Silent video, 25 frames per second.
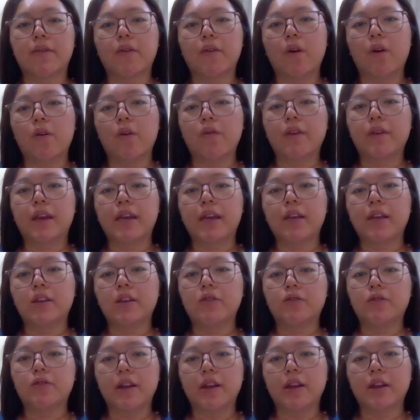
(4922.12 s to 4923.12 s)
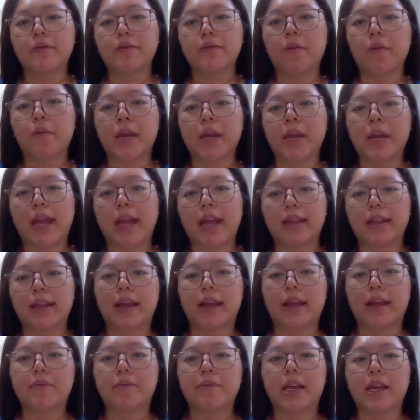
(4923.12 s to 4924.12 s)
evolving, transforming, and
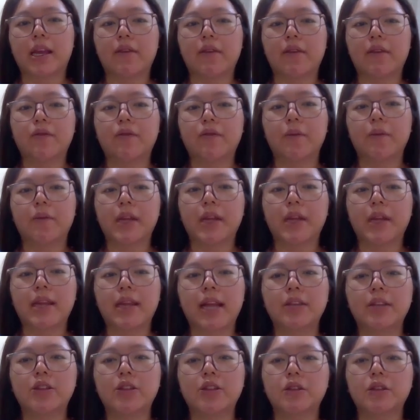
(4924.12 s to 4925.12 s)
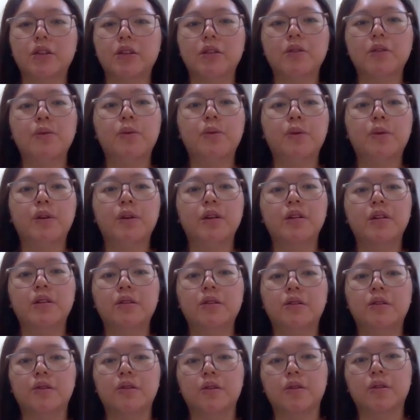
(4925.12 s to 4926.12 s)
adapting. From the natural
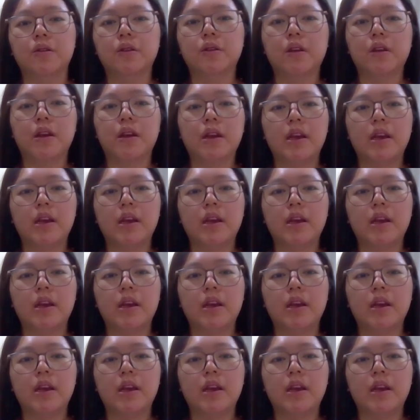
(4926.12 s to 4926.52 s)
world to